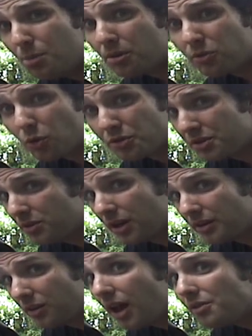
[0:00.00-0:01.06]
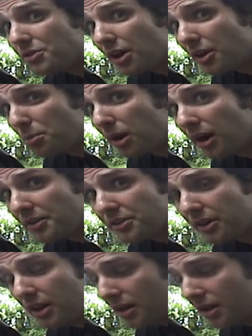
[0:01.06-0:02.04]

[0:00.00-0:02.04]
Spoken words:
But of course you and I don't have solder pots.